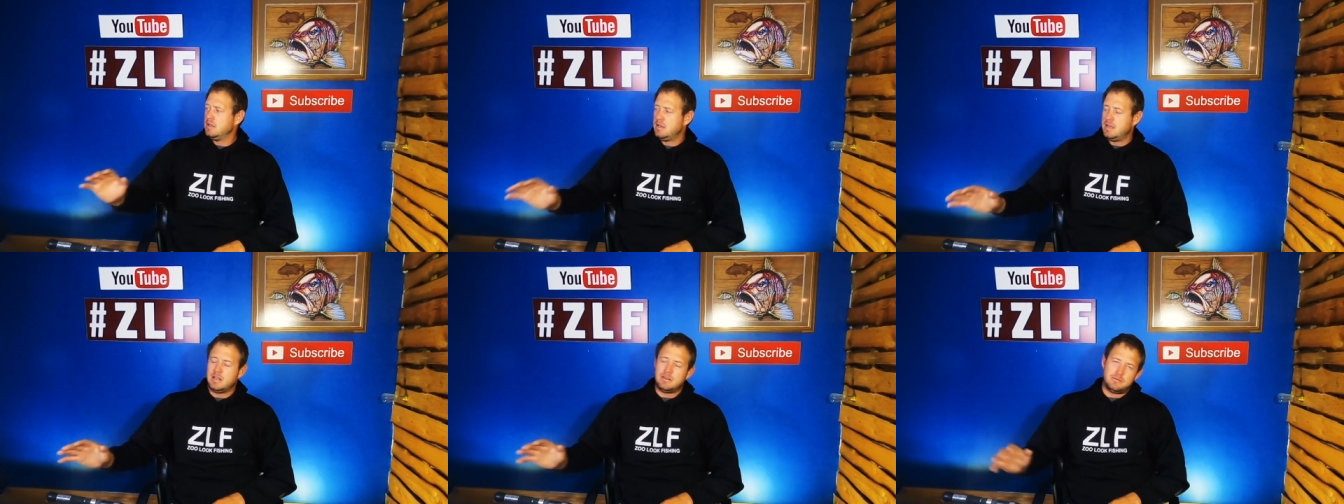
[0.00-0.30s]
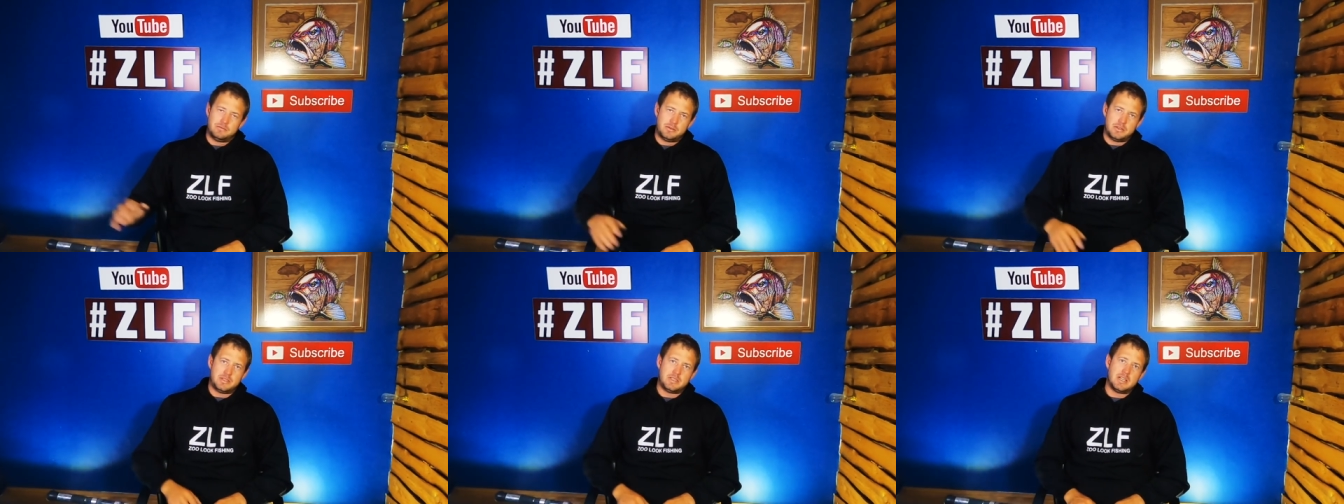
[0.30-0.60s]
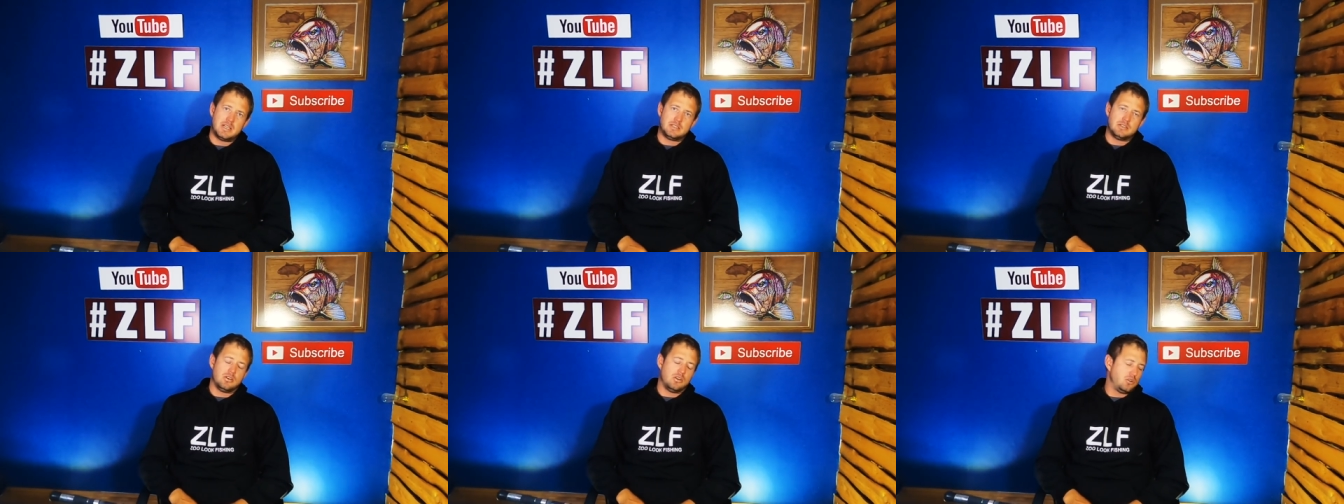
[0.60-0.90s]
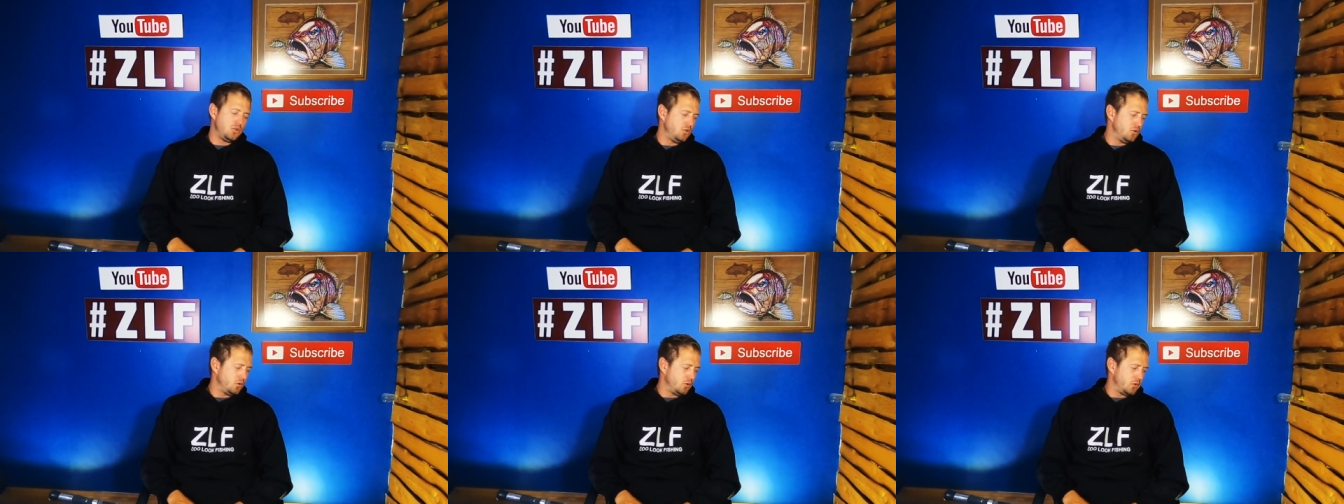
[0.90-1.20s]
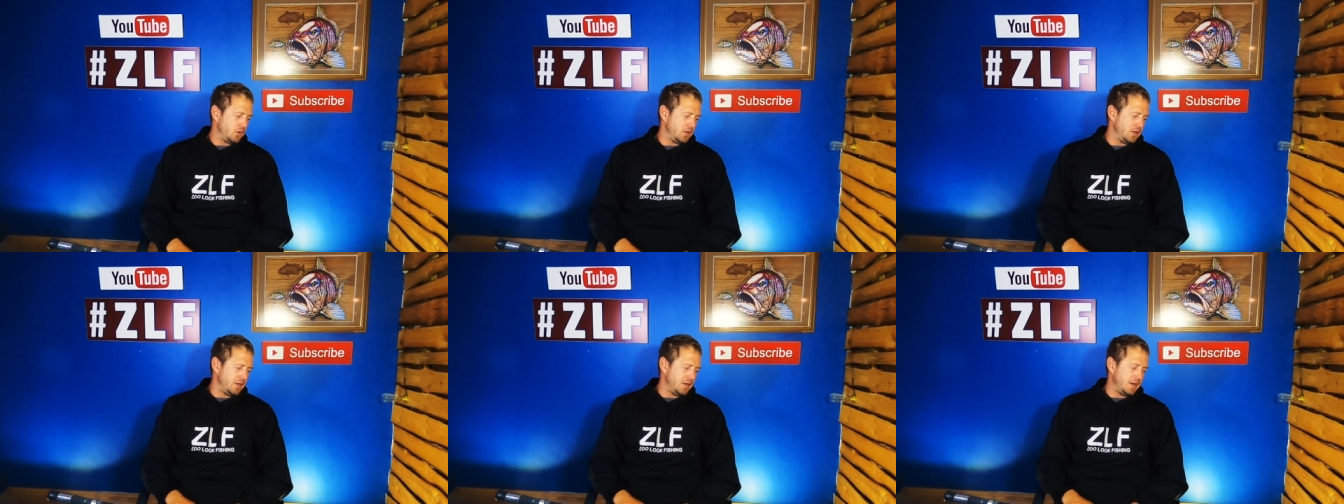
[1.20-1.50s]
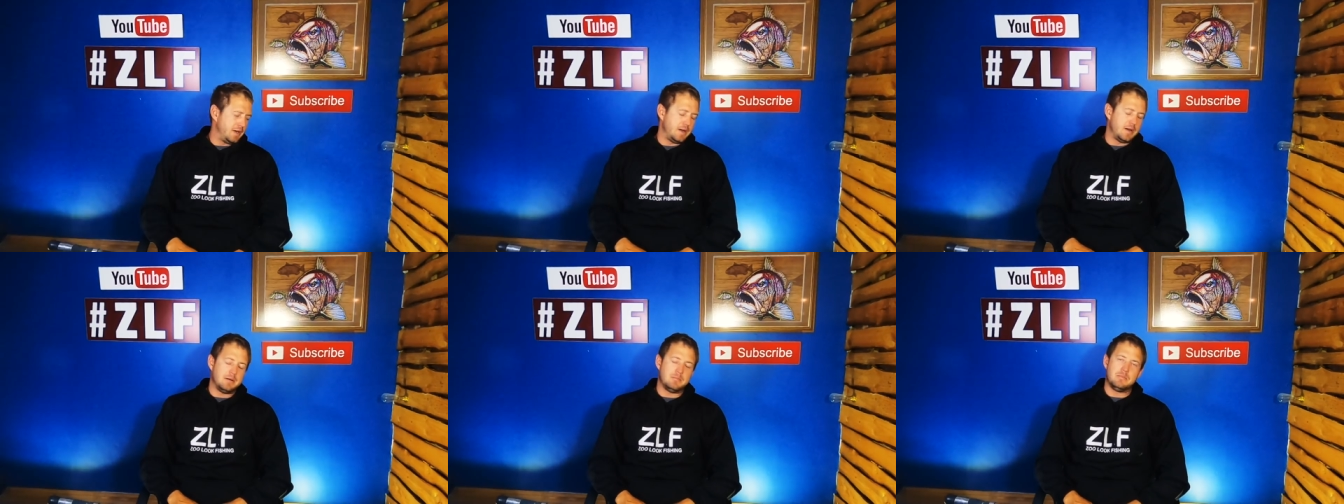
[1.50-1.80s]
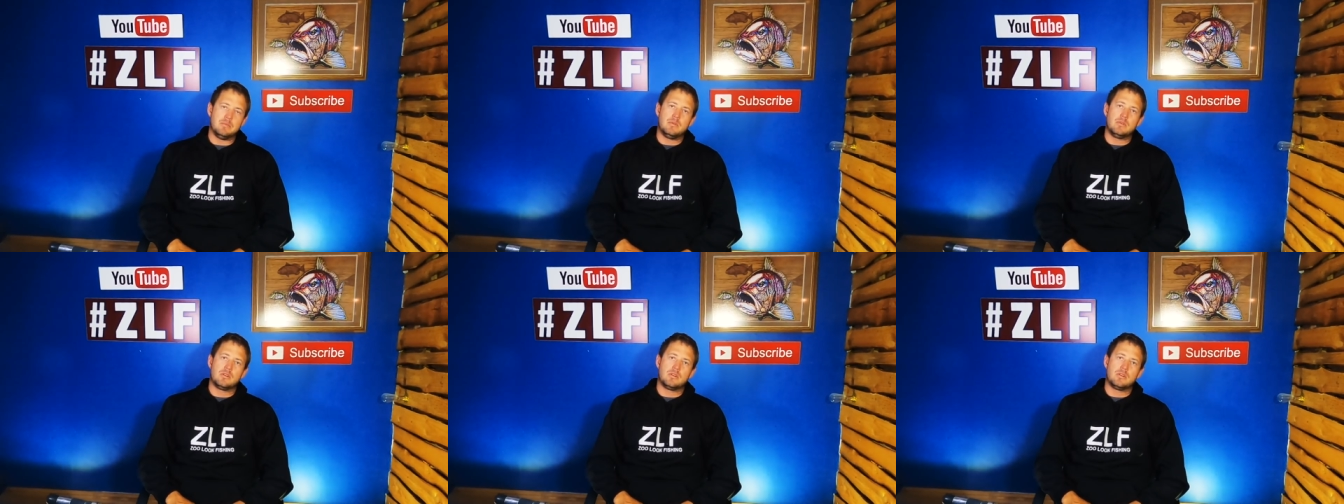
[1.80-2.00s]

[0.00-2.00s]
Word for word: and fit that on your um,